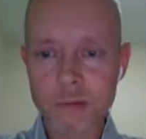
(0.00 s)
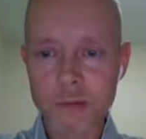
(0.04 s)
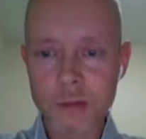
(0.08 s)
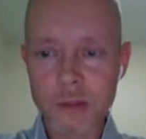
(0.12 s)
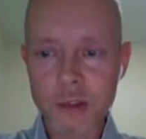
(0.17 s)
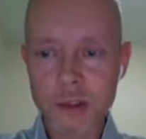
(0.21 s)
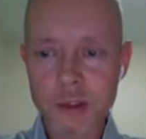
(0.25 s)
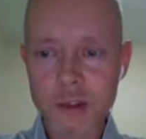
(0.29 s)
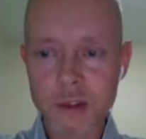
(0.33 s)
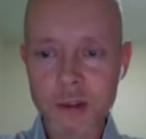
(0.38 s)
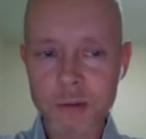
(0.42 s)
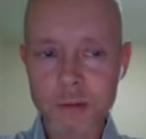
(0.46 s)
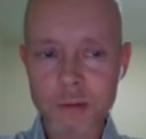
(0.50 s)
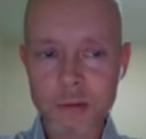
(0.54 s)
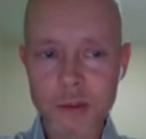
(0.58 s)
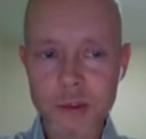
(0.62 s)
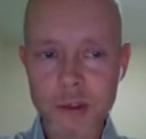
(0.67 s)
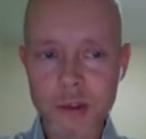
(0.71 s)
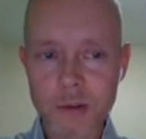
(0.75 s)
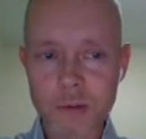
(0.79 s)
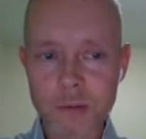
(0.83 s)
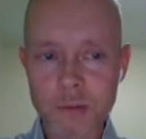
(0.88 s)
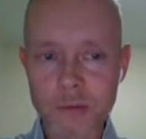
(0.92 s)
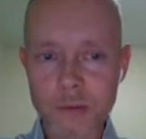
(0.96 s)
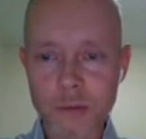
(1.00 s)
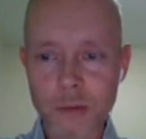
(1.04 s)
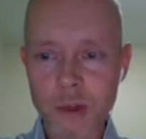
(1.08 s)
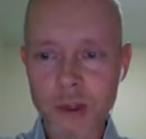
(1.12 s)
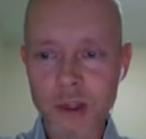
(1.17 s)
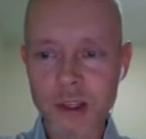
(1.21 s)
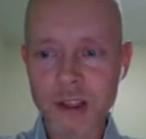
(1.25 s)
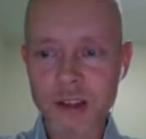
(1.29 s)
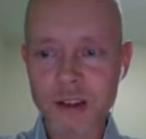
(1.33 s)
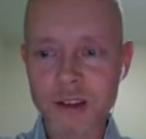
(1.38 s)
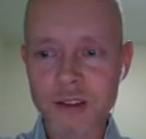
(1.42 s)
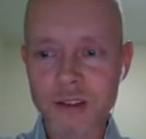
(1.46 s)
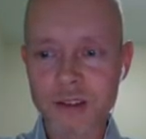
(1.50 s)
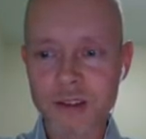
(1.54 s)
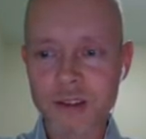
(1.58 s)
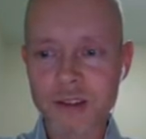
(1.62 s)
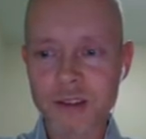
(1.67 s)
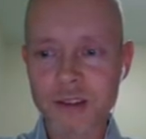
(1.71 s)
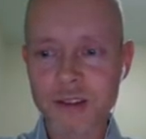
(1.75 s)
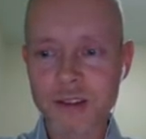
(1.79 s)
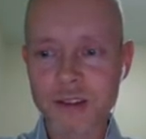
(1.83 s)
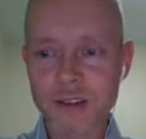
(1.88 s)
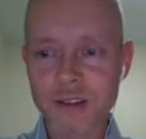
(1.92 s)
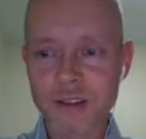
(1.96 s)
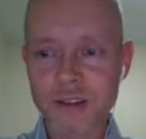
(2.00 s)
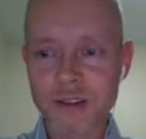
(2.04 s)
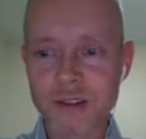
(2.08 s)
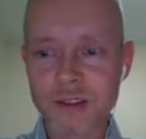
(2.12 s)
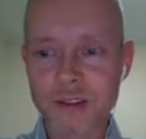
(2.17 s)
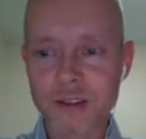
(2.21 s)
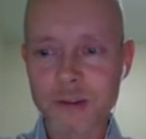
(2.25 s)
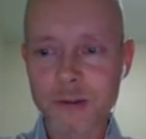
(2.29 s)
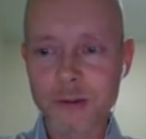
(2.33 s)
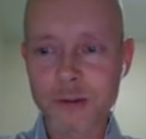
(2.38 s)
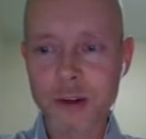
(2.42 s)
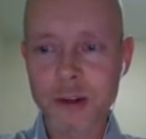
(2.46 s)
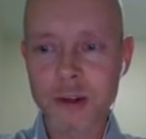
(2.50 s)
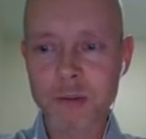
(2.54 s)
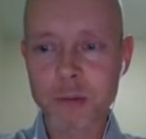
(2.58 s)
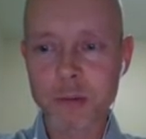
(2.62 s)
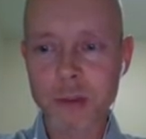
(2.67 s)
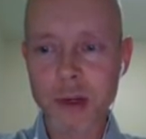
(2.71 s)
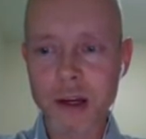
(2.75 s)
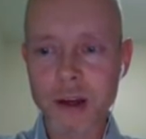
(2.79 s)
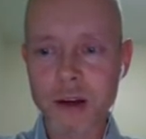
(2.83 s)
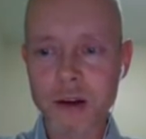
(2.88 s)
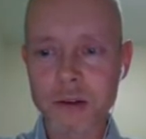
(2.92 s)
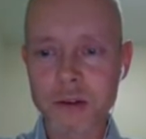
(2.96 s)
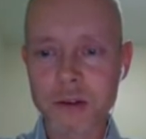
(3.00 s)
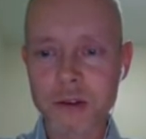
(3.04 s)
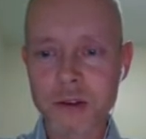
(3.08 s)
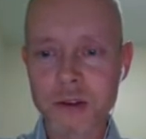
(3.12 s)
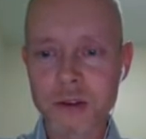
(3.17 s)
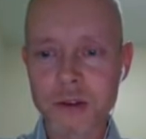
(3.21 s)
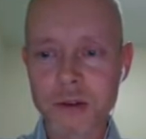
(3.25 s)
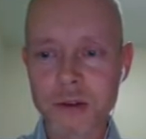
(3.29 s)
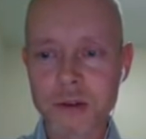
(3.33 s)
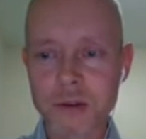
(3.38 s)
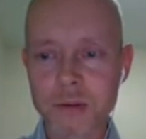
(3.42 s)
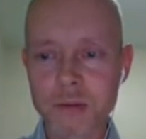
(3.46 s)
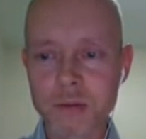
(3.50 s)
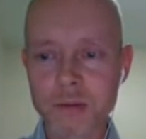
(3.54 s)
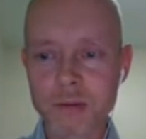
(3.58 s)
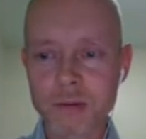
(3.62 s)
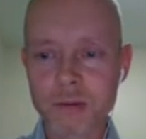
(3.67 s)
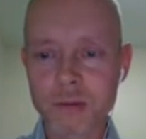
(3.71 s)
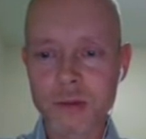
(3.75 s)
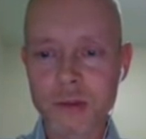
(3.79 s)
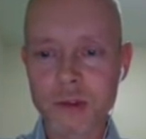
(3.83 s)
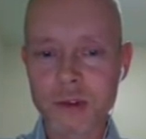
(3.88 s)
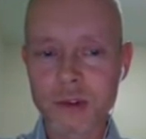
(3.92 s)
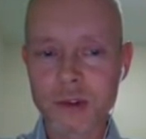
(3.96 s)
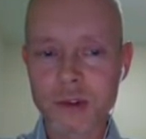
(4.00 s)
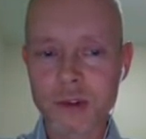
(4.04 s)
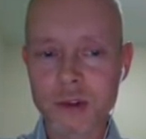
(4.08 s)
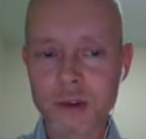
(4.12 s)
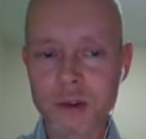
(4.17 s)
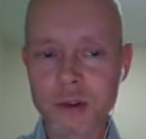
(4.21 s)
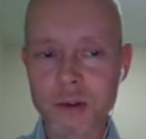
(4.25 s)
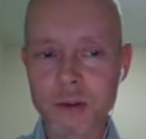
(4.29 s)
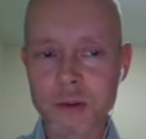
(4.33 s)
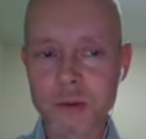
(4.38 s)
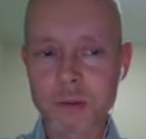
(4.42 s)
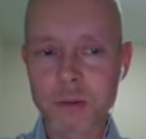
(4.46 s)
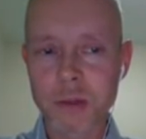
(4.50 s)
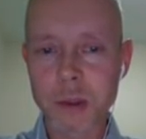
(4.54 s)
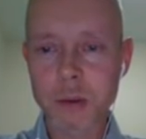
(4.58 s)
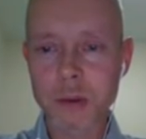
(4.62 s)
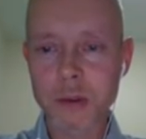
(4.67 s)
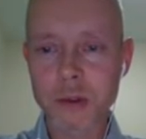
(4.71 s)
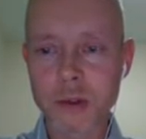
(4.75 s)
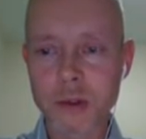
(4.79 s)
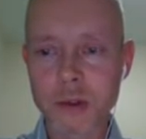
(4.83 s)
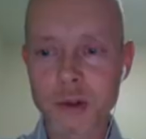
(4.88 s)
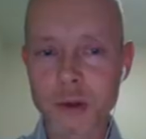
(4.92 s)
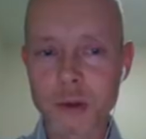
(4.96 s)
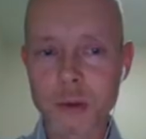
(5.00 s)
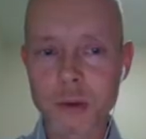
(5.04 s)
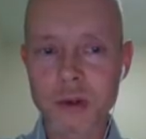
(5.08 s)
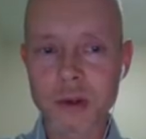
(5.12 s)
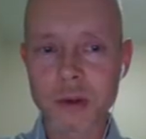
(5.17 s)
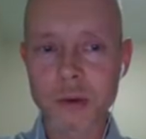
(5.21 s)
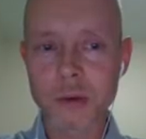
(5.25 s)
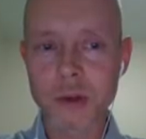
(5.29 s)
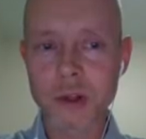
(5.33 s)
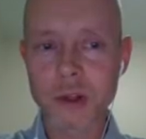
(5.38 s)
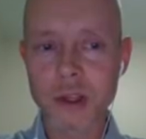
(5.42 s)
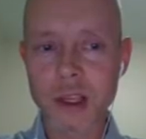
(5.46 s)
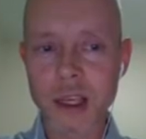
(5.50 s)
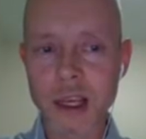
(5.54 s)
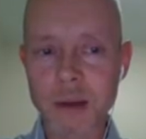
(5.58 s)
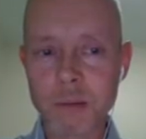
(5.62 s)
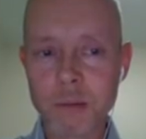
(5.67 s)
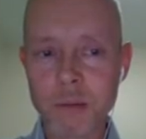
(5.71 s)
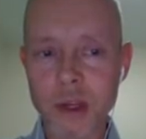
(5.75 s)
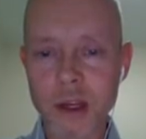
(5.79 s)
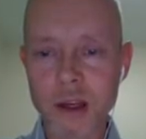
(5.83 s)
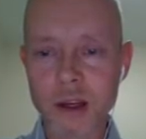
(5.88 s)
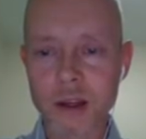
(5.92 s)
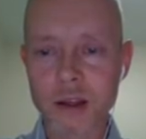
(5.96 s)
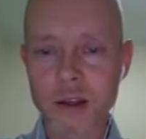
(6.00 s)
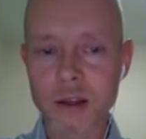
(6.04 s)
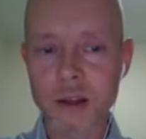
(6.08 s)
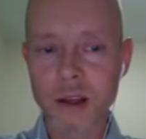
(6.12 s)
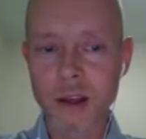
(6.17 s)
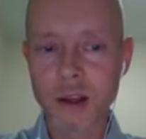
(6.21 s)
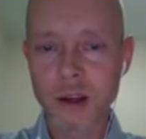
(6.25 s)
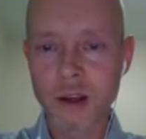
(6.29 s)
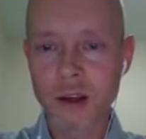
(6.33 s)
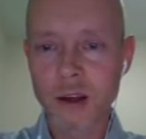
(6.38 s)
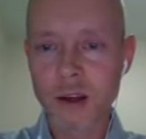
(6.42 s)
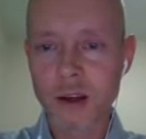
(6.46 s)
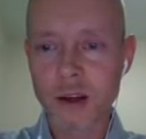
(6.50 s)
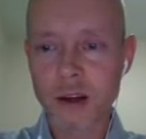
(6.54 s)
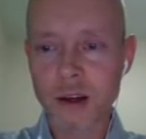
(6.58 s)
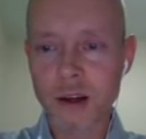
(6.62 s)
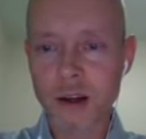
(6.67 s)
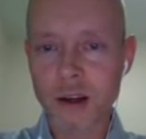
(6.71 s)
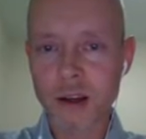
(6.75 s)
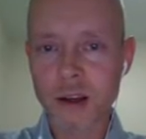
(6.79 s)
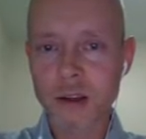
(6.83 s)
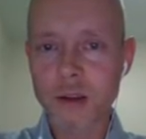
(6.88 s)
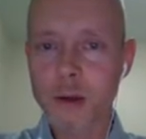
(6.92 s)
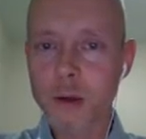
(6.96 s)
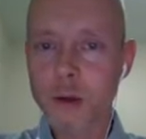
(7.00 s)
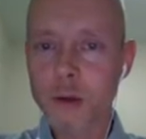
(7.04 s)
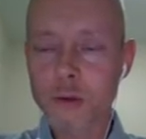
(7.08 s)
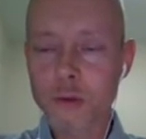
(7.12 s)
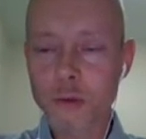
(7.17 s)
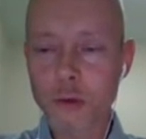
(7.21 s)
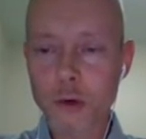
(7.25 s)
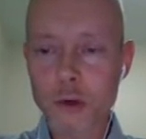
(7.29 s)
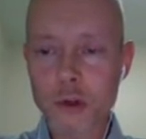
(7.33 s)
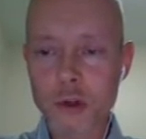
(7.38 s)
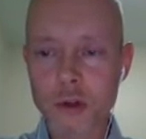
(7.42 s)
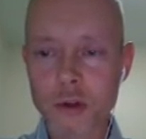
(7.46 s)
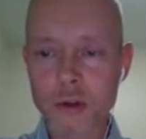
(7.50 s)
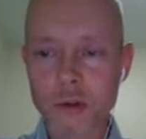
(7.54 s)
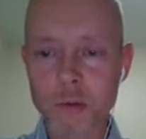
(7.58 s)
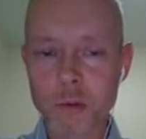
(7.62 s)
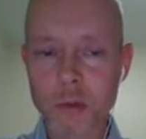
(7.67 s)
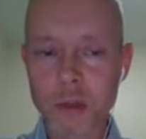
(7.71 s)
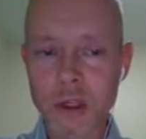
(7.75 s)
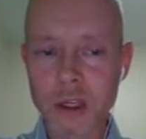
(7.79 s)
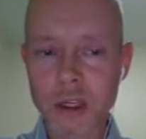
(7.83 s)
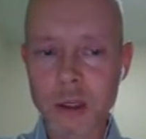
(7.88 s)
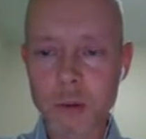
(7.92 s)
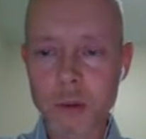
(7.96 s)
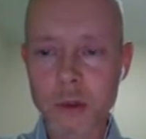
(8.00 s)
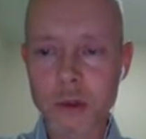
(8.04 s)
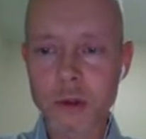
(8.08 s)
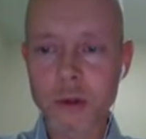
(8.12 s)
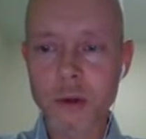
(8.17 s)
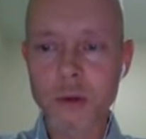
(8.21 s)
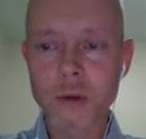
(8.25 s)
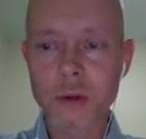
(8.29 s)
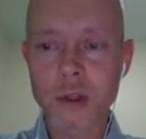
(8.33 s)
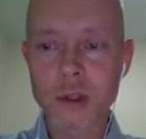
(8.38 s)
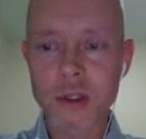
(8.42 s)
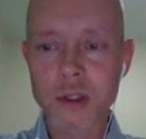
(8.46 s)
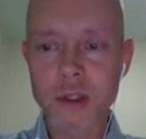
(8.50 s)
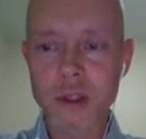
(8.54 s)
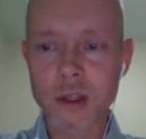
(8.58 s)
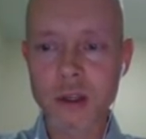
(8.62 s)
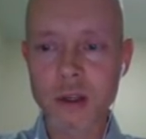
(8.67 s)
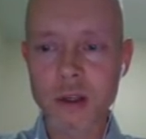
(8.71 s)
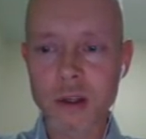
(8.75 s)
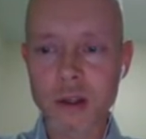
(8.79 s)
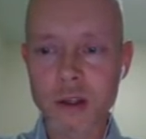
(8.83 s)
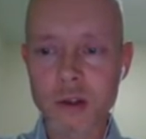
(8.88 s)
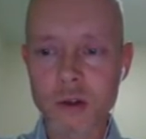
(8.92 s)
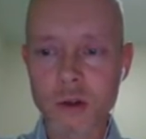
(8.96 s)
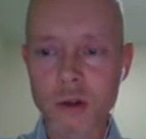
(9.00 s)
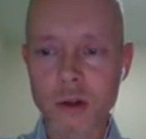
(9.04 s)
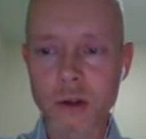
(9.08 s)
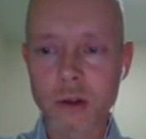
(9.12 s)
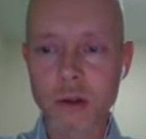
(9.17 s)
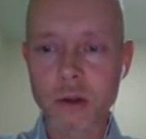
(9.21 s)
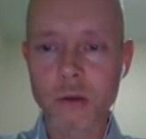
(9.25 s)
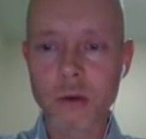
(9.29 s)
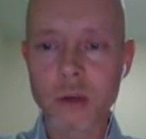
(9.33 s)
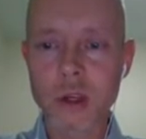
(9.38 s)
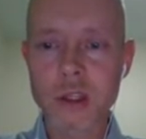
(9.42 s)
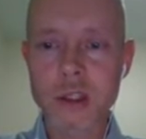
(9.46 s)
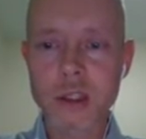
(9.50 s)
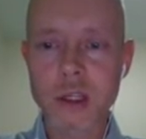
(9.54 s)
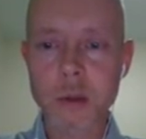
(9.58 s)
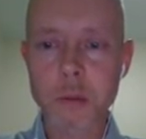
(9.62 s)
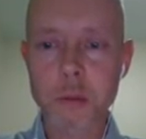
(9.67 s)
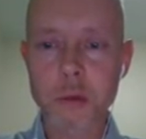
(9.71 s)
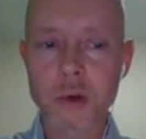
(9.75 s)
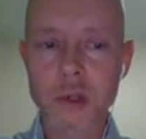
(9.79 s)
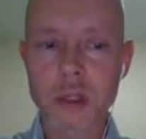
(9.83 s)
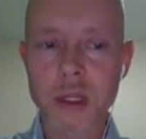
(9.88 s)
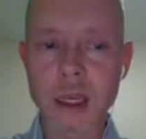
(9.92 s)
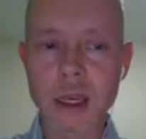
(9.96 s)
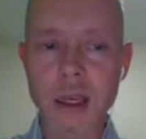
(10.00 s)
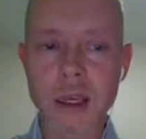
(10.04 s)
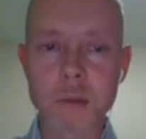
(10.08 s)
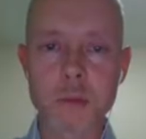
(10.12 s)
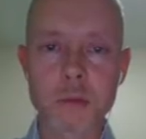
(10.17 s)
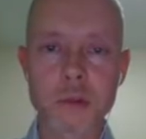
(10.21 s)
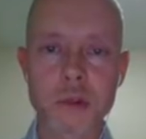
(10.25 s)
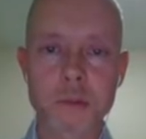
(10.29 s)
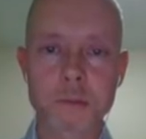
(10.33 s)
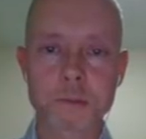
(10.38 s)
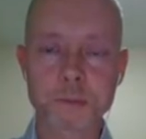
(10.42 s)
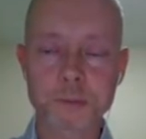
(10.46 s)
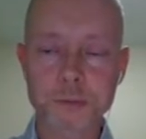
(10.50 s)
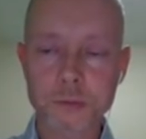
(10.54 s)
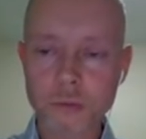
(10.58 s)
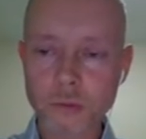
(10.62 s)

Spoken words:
it's a really fun pattern to be able to do in a real game, and I had the good fortune of being able to do this in actually 3 separate games.